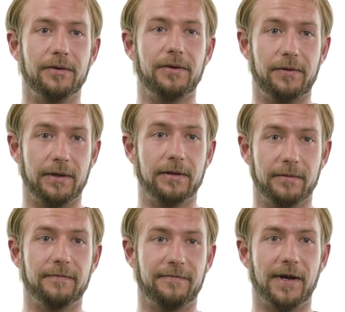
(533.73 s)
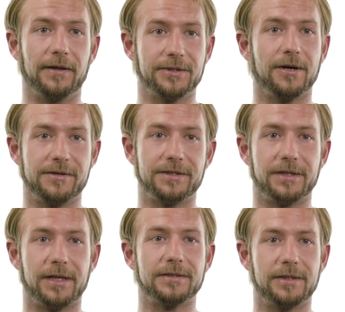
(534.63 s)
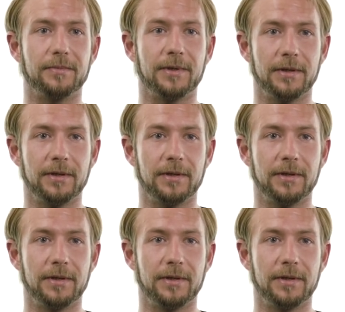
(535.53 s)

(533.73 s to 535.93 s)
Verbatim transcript: you can file charges against him.